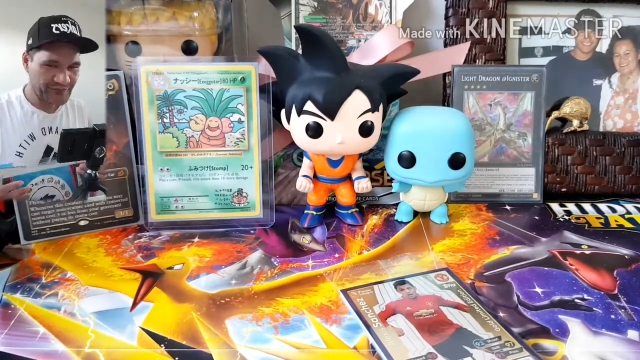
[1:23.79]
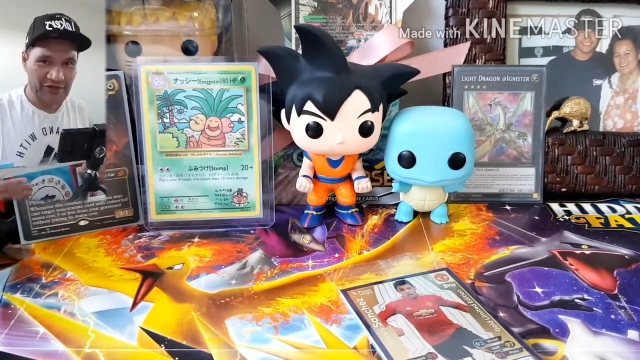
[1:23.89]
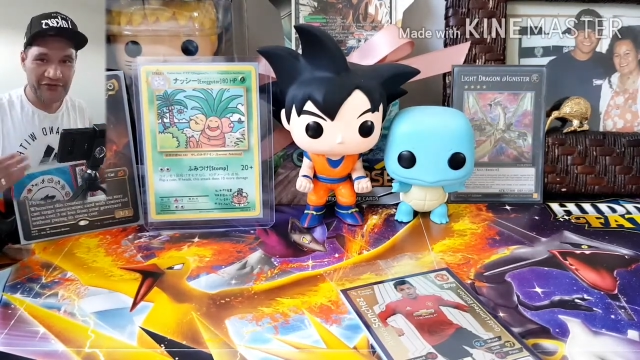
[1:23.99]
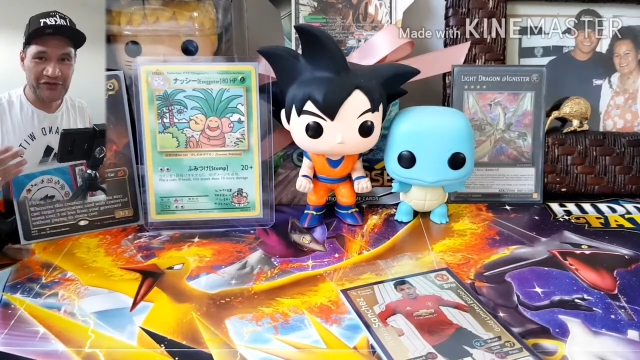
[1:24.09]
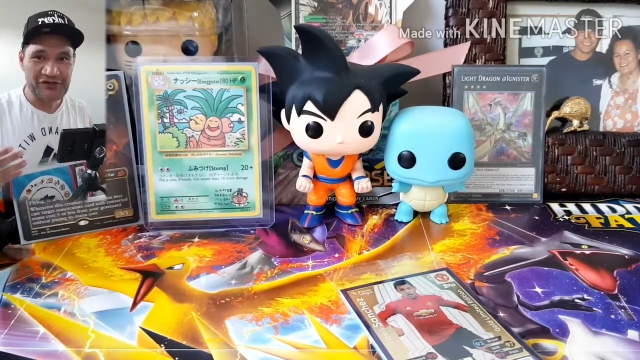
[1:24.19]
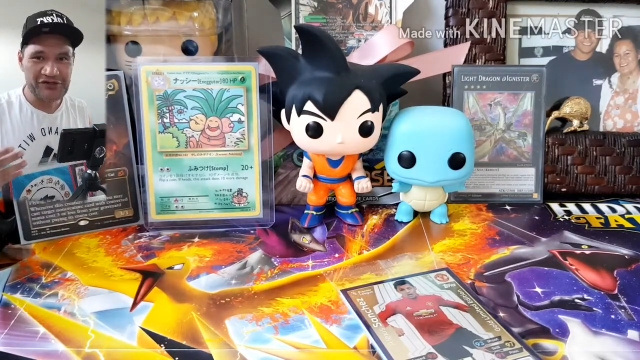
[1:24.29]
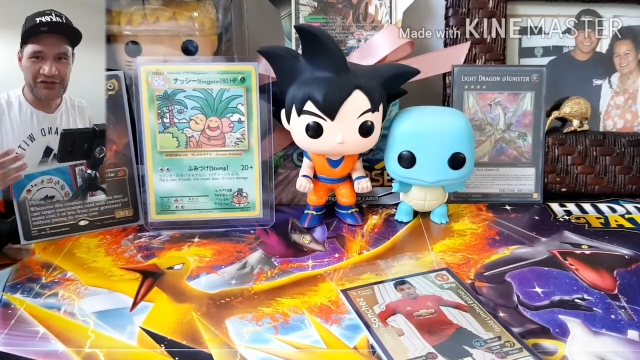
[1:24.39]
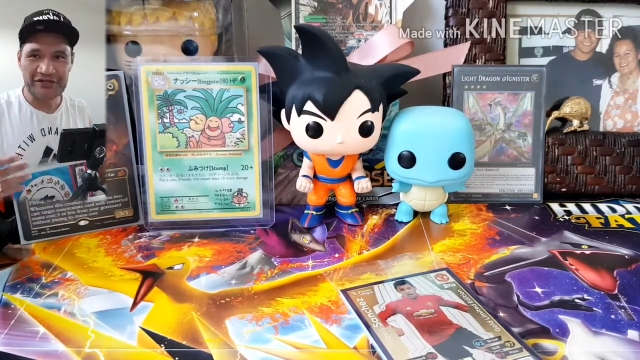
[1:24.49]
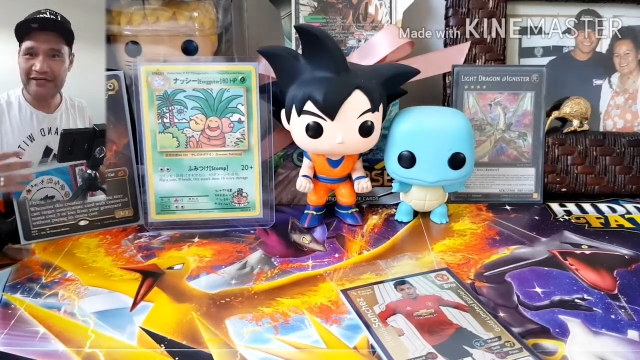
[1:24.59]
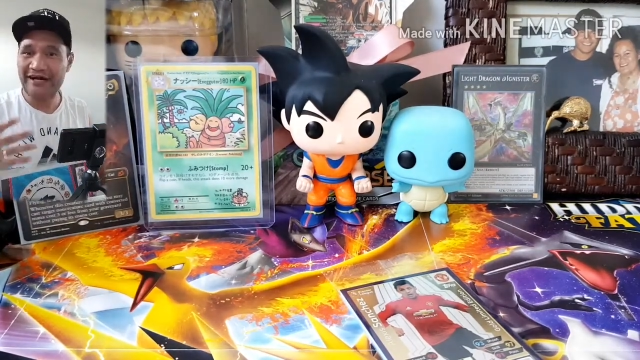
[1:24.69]
if you
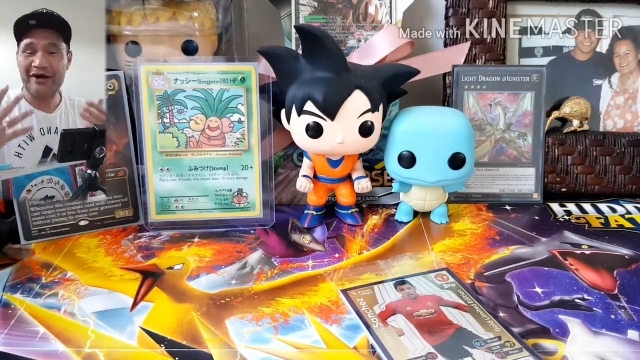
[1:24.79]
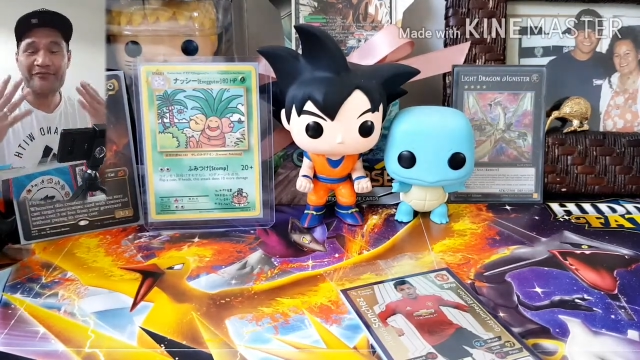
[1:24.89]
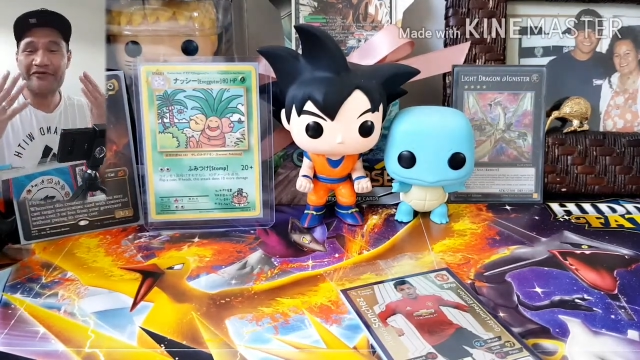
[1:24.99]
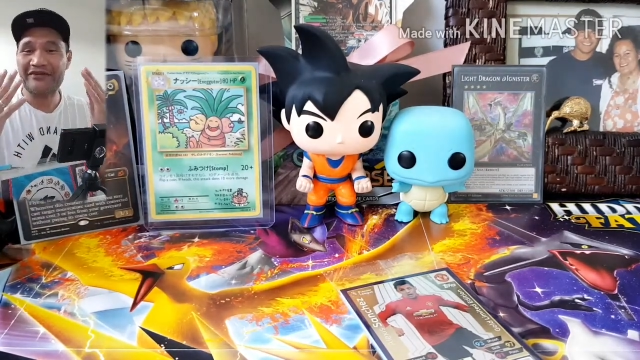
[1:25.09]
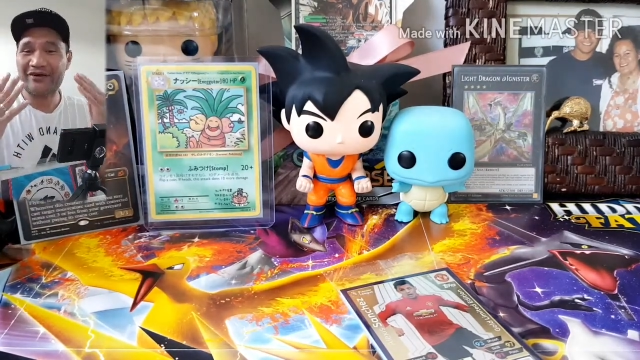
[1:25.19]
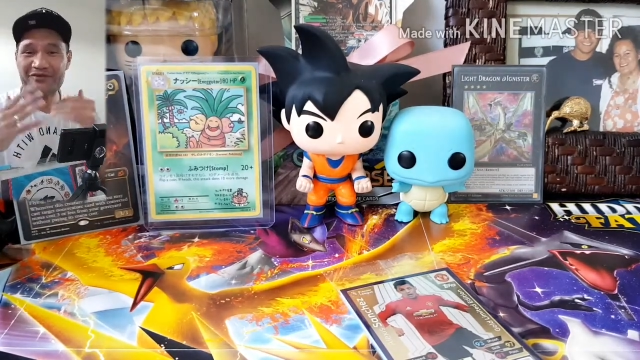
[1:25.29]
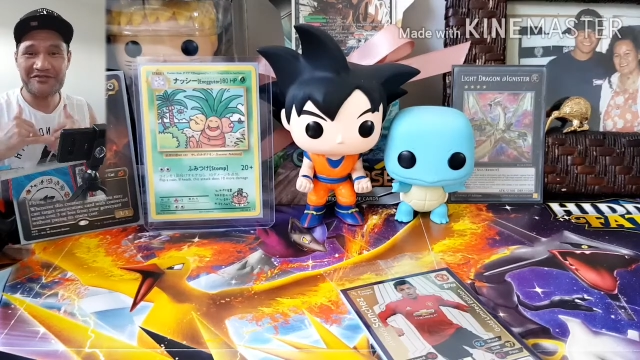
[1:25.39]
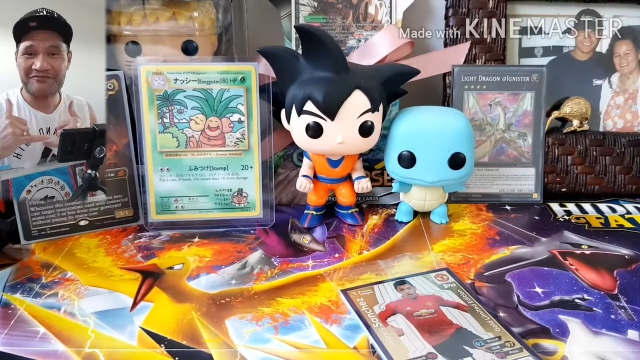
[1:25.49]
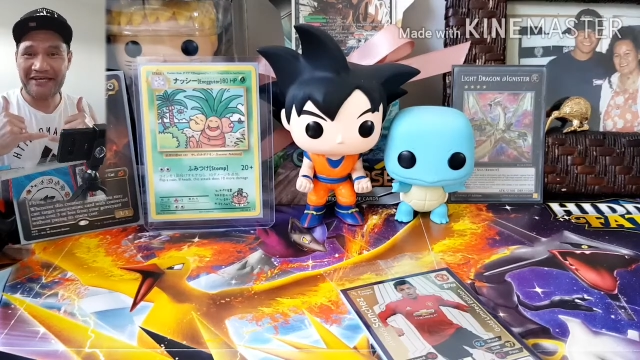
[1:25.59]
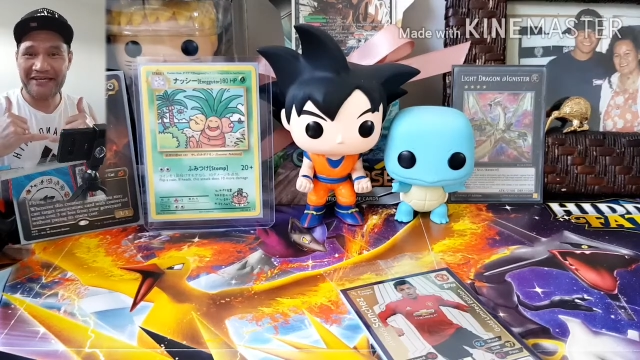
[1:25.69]
tuned in, I hope you are having an
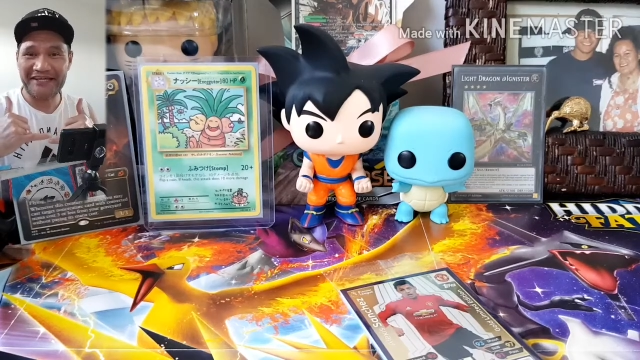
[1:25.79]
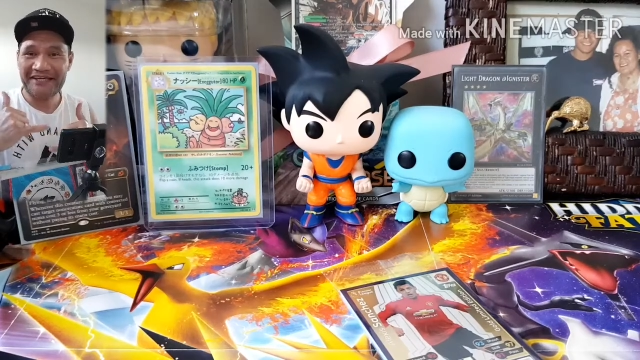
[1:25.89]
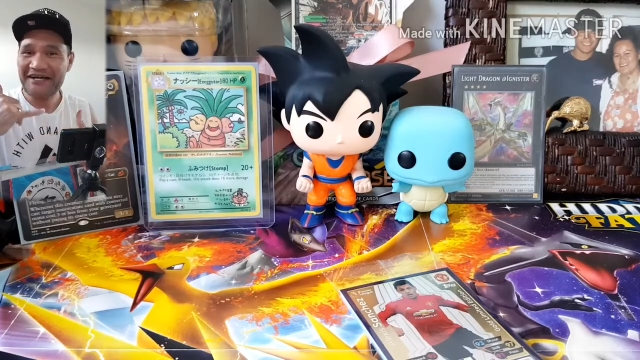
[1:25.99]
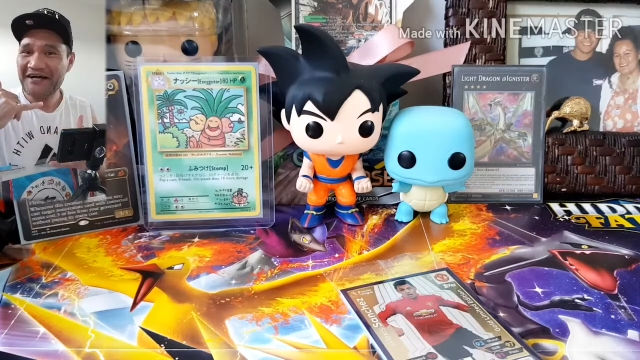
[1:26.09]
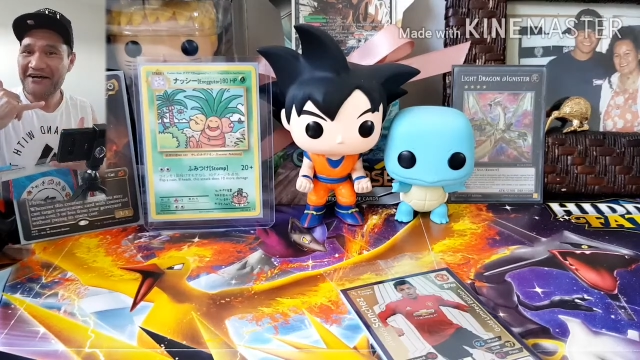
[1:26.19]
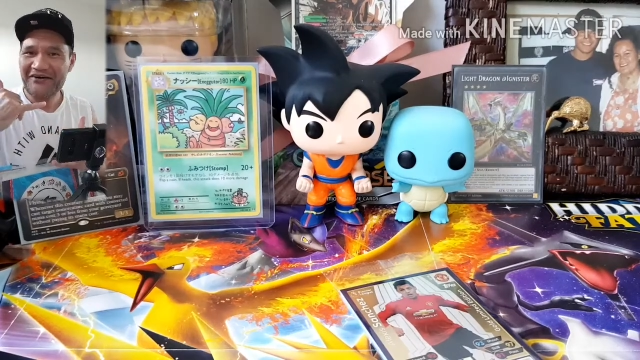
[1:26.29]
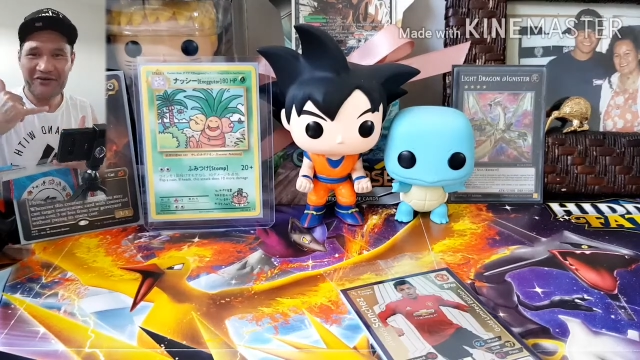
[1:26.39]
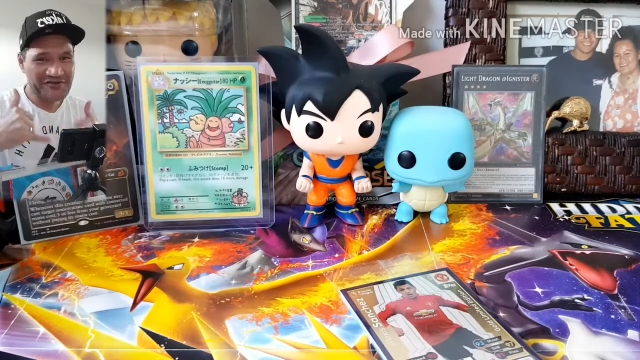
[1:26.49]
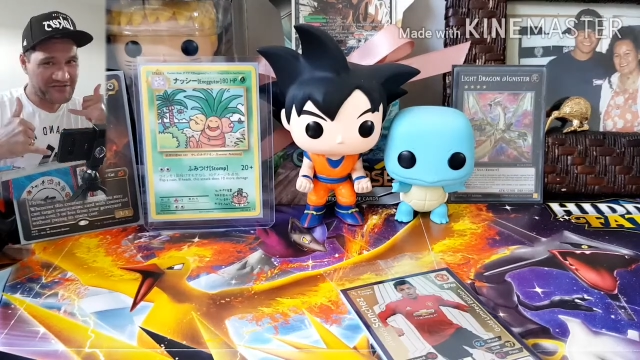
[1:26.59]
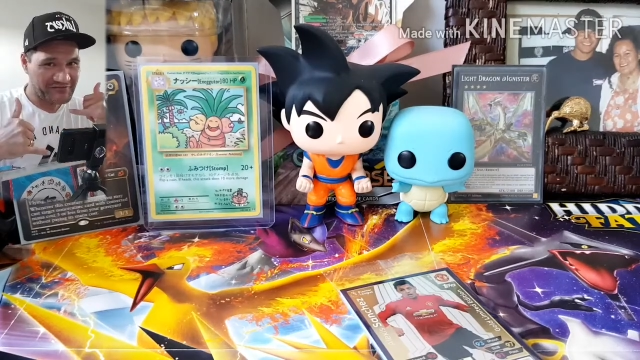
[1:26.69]
awesome day
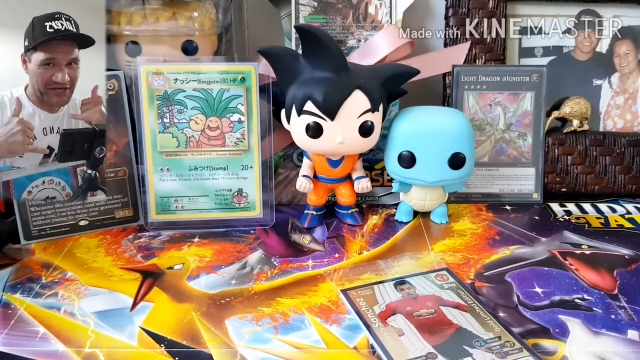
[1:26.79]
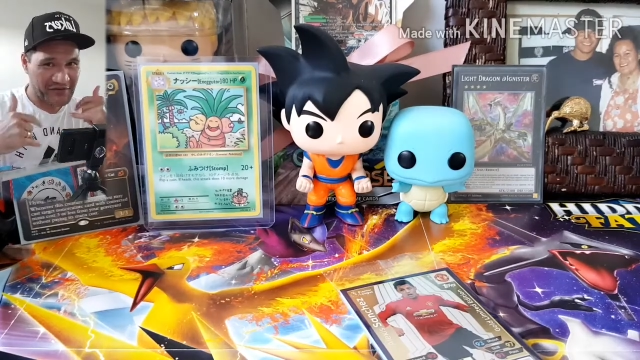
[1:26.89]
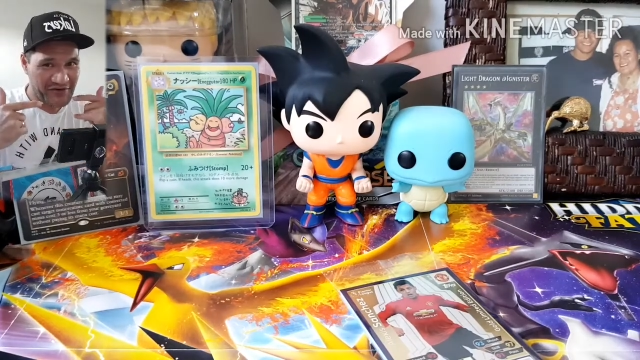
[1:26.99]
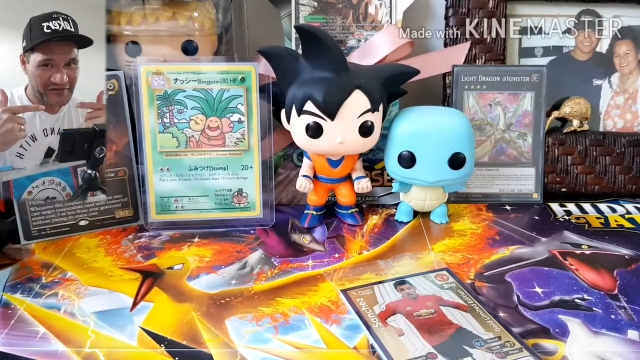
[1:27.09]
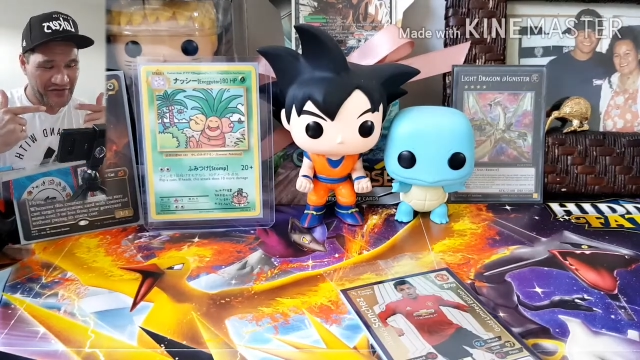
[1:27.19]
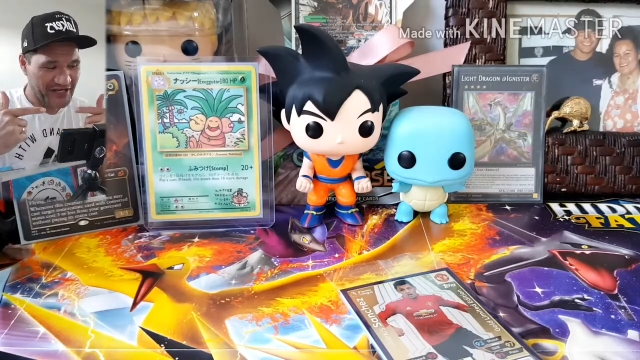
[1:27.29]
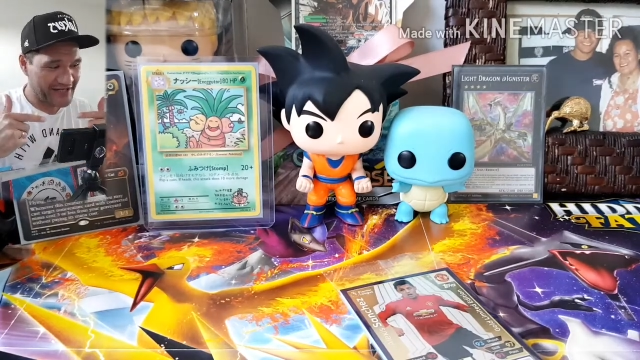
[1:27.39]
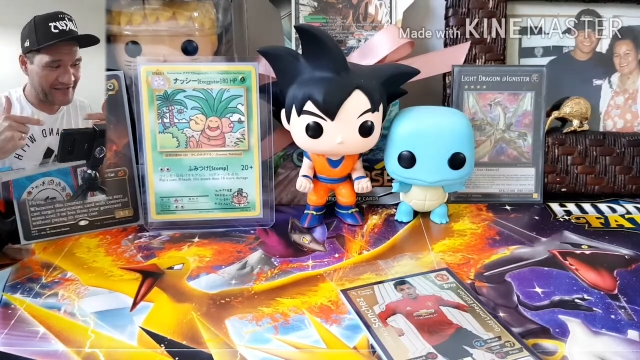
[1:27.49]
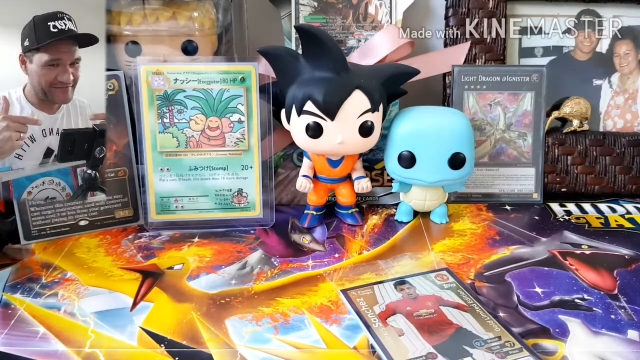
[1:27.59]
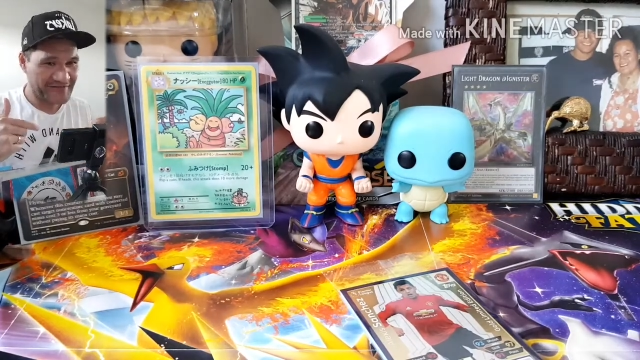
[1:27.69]
awesome night wherever you are.